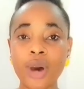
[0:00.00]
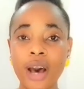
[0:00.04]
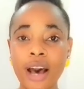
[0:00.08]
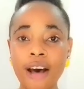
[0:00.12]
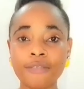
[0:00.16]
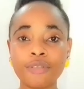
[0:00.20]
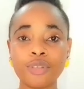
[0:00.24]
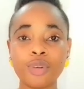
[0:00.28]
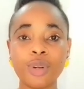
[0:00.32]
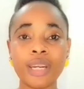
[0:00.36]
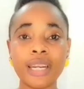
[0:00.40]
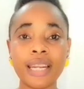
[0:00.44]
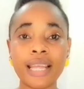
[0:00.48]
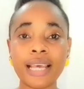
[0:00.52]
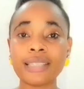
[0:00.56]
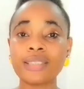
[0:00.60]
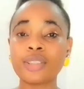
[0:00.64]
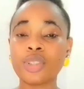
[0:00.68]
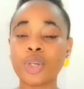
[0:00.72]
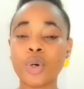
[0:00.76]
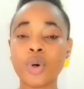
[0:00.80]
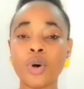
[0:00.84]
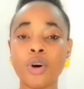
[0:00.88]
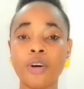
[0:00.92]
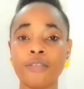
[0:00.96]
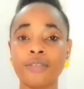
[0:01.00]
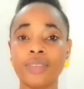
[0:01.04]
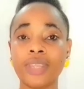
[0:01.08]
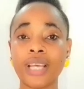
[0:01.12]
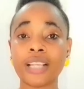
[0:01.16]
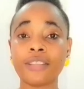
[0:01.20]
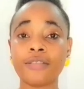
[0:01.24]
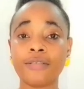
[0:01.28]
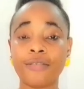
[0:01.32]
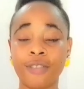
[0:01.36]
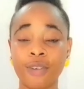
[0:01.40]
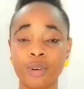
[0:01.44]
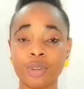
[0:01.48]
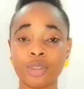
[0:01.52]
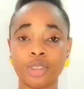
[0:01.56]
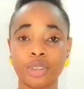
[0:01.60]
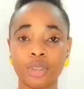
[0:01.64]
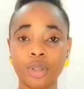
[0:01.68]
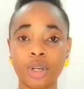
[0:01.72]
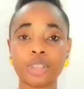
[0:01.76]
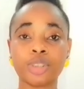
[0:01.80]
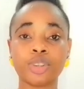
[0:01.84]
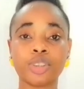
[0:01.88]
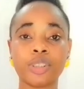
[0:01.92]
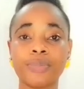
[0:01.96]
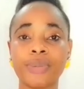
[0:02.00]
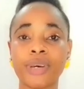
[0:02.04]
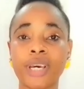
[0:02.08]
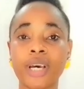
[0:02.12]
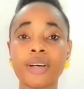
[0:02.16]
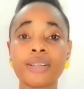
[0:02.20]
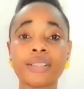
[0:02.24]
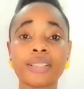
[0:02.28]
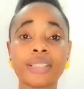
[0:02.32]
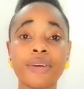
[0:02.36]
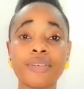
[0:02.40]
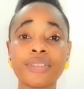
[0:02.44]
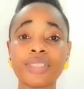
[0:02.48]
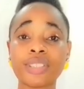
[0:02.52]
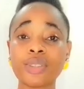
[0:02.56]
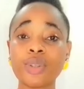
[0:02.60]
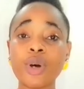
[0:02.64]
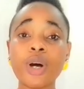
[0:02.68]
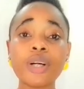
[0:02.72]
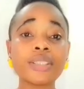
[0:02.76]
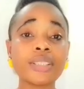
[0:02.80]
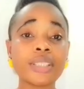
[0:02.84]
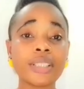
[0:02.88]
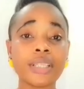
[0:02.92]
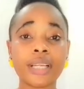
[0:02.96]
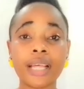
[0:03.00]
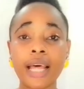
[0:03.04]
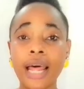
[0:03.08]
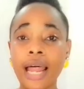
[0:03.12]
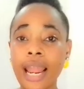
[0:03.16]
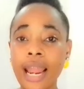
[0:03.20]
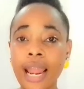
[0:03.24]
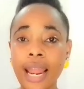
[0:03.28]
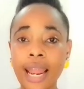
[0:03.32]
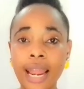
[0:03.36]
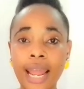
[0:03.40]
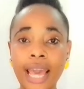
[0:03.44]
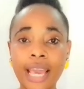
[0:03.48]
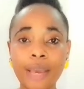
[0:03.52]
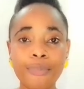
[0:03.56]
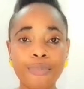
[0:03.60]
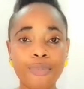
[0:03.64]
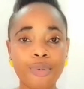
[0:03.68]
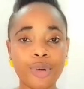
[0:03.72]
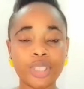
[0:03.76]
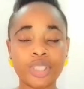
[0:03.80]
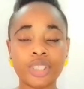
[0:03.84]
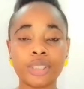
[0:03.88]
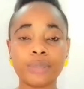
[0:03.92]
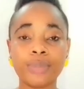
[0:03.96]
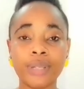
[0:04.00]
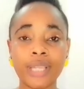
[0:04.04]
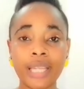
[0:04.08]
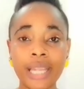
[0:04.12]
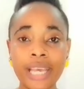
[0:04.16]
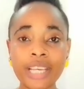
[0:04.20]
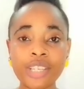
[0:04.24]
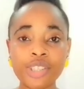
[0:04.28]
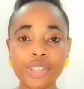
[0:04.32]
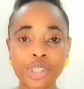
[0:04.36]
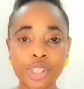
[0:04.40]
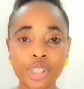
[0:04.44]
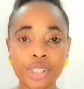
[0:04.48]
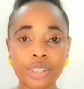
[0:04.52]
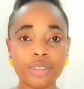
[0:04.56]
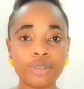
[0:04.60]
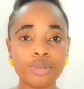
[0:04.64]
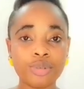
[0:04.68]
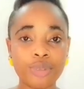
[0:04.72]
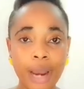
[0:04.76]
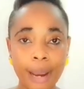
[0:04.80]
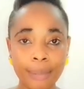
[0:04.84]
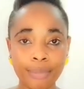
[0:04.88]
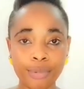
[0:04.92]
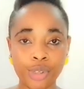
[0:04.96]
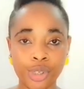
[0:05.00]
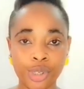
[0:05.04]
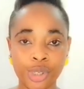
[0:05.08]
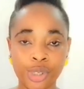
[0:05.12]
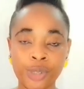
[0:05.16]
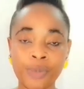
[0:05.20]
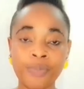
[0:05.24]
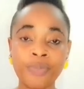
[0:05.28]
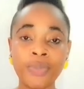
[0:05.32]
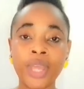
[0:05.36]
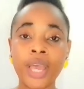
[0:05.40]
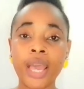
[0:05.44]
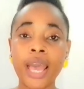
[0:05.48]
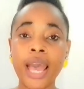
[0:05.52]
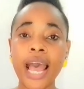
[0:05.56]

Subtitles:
you have to let go of that false doctrine because there's nothing like pre-tribulation rapture.